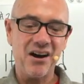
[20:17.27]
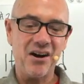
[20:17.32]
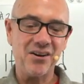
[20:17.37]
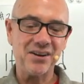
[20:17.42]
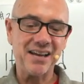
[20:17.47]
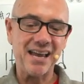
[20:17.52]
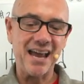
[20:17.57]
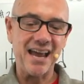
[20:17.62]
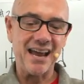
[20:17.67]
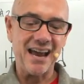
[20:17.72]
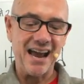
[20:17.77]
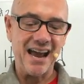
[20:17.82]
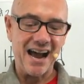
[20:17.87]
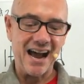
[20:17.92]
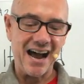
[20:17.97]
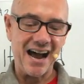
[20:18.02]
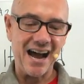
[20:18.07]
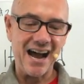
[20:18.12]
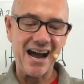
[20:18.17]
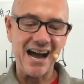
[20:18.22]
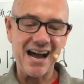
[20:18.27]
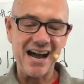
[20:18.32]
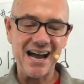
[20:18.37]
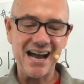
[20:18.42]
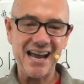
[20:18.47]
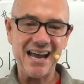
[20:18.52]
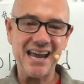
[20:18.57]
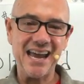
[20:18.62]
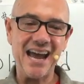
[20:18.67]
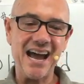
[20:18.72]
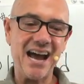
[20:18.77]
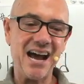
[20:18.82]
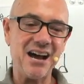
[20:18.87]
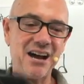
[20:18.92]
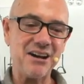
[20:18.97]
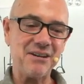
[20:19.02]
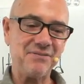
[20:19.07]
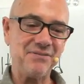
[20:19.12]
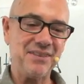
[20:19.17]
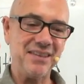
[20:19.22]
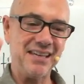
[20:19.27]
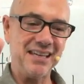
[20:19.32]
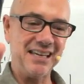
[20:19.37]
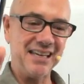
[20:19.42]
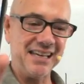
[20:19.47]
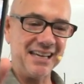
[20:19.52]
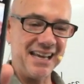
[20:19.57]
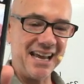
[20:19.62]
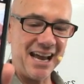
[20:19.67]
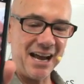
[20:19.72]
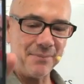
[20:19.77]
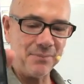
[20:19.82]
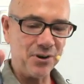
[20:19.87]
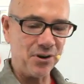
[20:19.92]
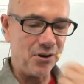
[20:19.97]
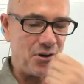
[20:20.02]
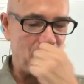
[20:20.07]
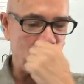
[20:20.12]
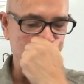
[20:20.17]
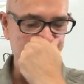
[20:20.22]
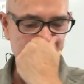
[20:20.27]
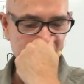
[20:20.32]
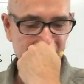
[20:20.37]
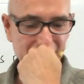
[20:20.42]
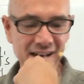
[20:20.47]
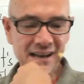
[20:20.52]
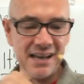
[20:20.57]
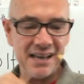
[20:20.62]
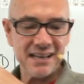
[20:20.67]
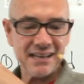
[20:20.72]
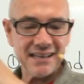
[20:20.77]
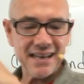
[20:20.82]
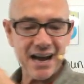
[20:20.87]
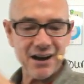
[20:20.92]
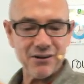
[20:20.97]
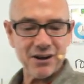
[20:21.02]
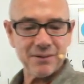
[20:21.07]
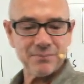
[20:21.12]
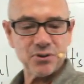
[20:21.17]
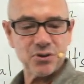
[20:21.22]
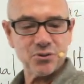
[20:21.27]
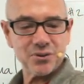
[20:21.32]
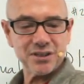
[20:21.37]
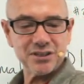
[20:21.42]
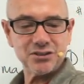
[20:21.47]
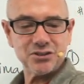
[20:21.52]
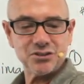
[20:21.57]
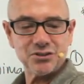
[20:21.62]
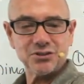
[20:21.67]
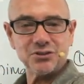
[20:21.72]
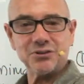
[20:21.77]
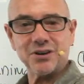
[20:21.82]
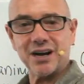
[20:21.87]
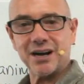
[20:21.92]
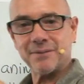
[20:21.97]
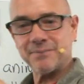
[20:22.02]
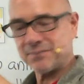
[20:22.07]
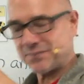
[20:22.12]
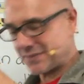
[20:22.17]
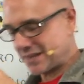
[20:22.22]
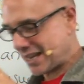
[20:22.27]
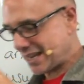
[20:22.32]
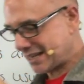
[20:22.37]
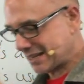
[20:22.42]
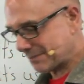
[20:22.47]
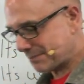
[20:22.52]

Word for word: okay, I have the camera open. Now I'm going to um, take a